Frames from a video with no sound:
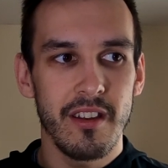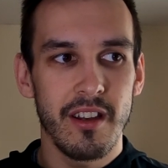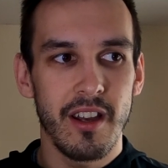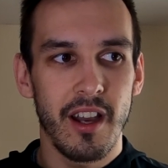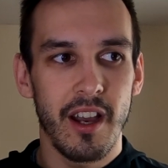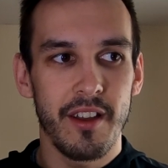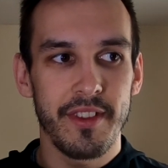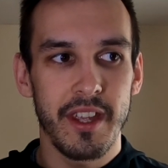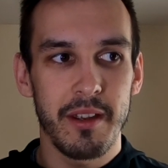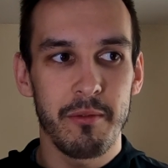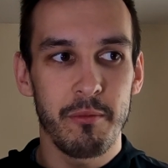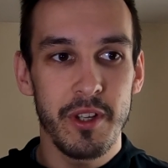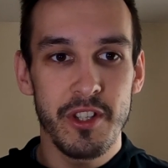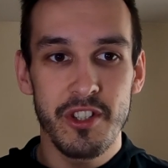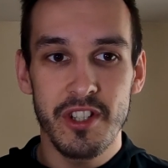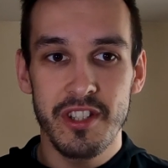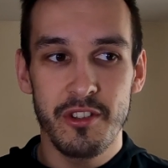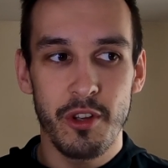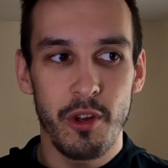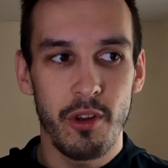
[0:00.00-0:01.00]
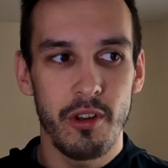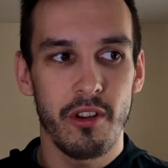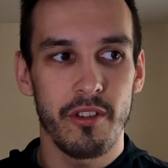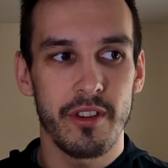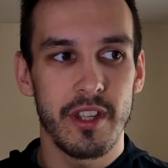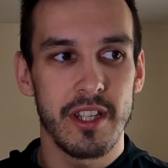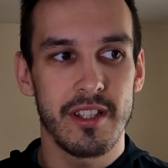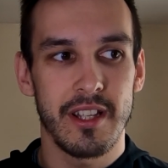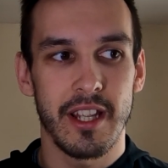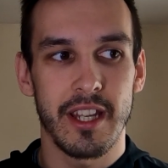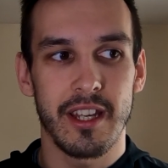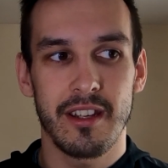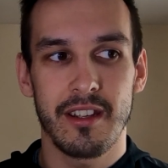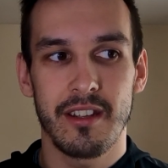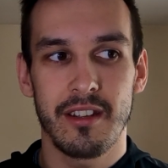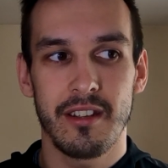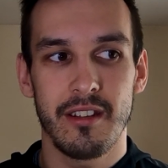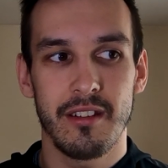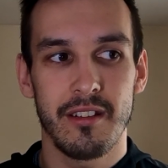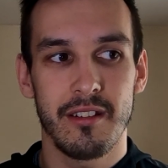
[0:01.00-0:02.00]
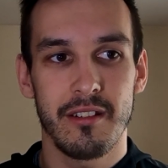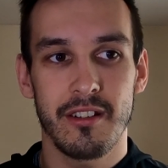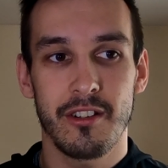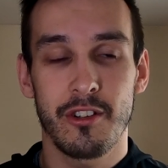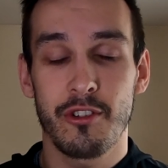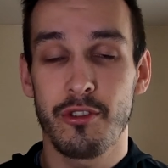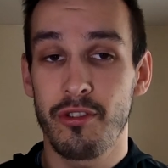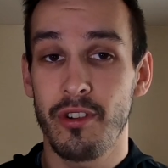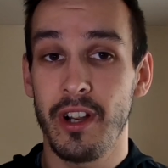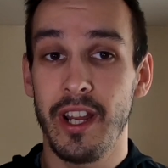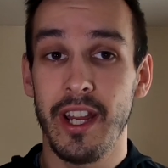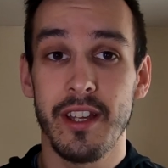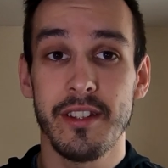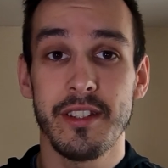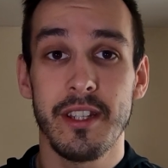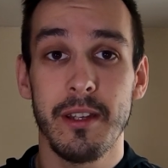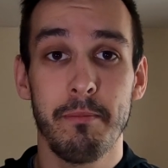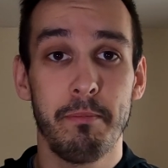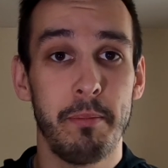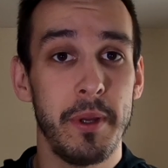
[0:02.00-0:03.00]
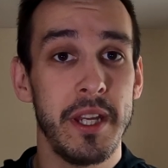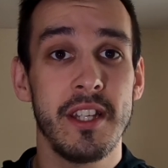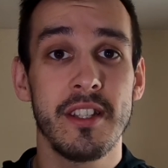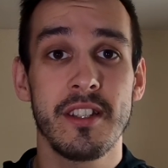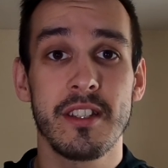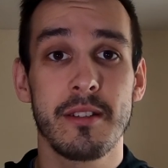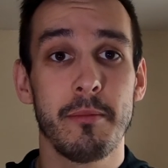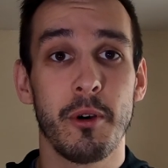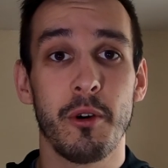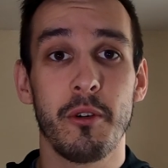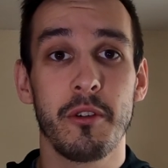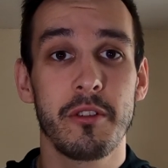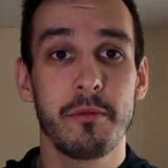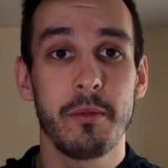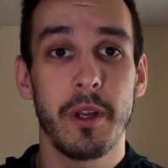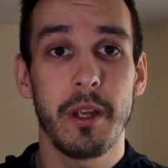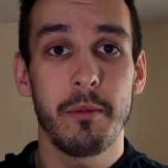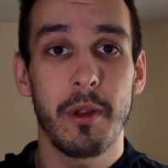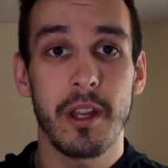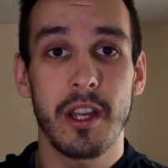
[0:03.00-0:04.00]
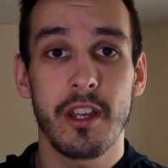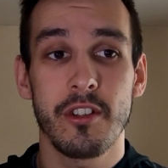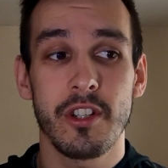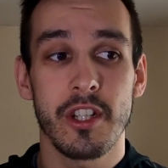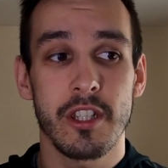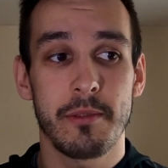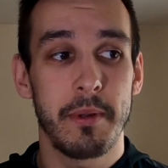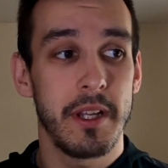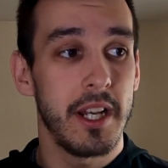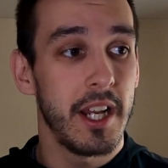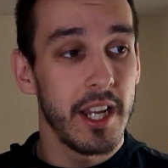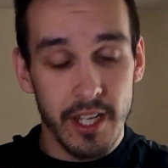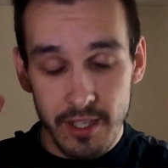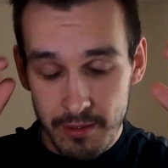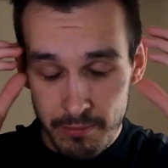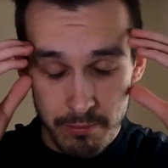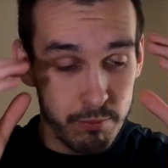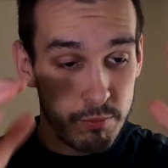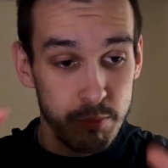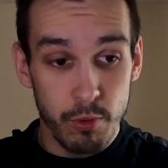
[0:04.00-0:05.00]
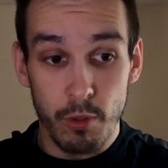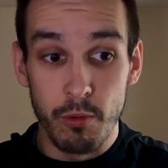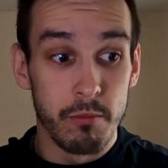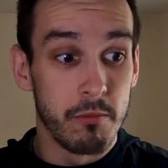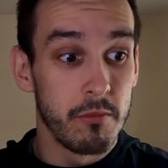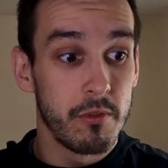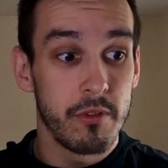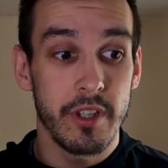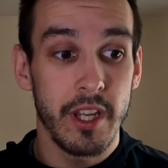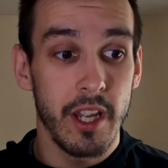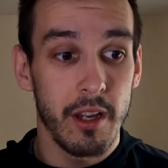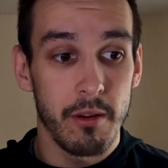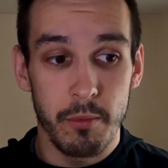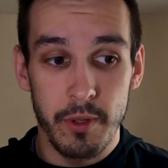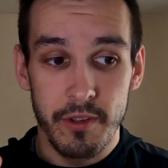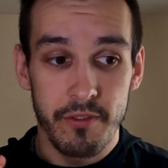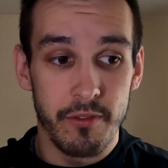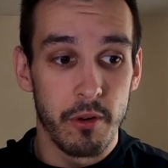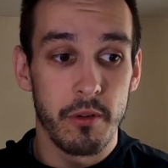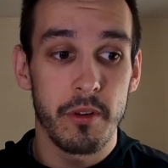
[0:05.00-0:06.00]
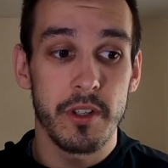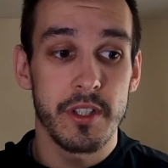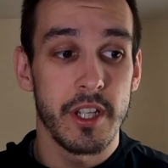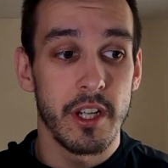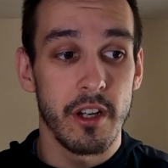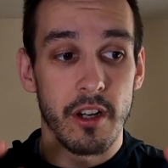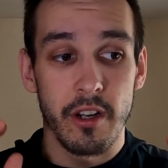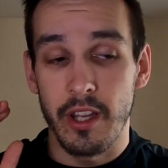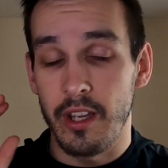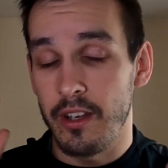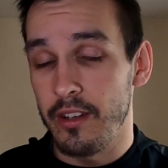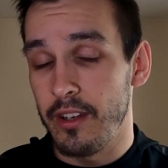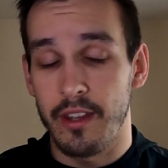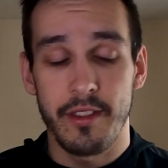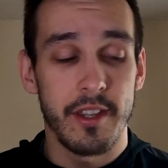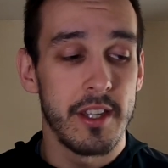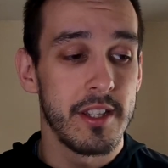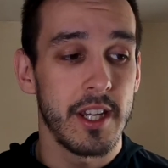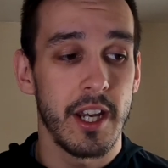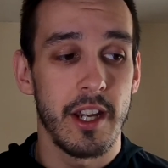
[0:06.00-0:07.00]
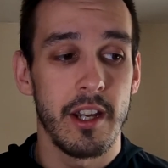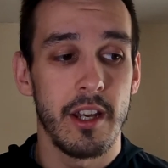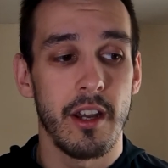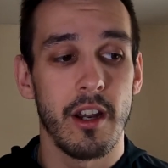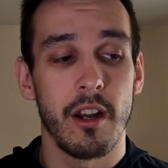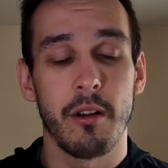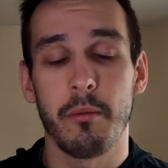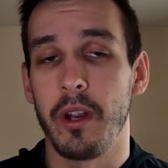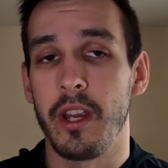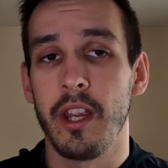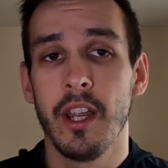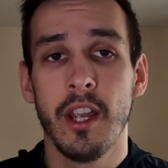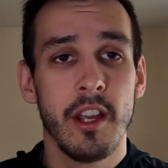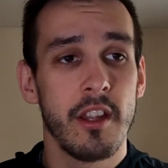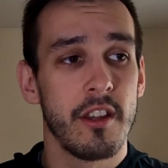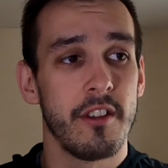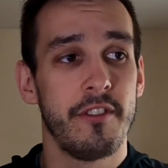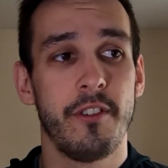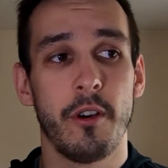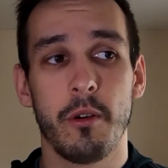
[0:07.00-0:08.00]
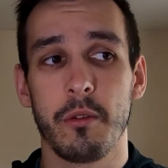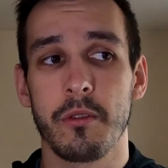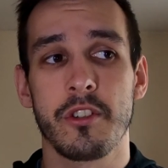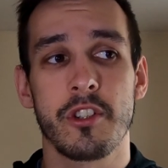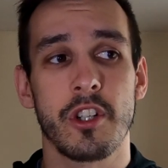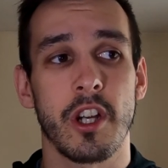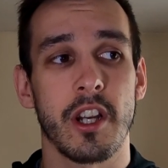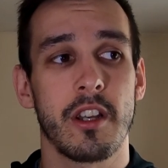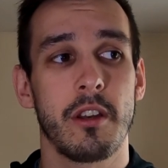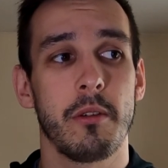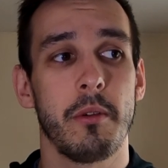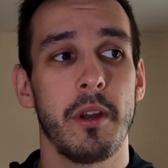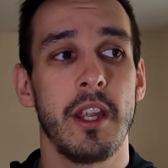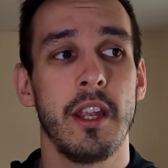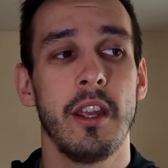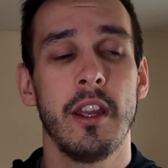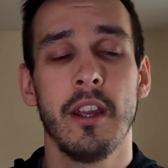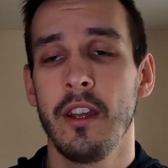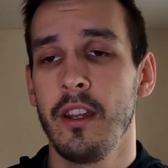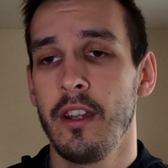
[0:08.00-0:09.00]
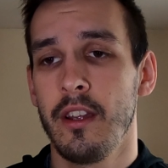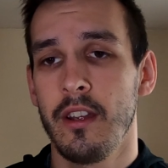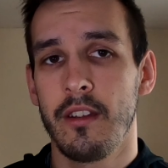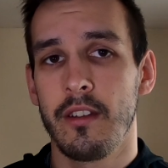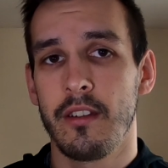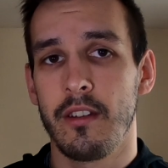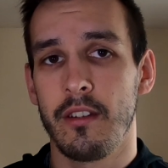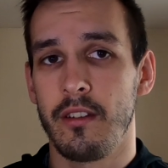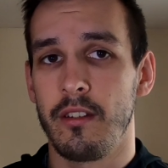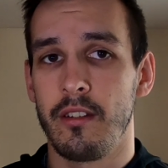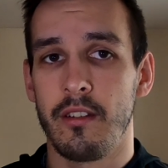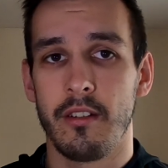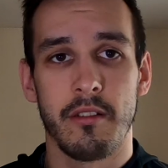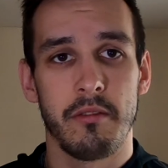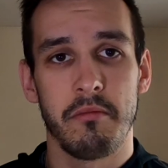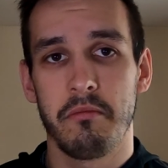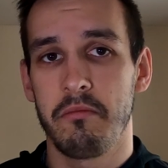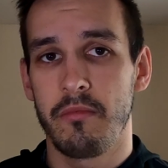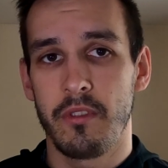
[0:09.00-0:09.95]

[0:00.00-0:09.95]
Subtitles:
then we just turn on this like crazy beast mode where we can just be like, woo, yeah, we're focusing on it, nothing's getting in our way, the phone's chucked away, the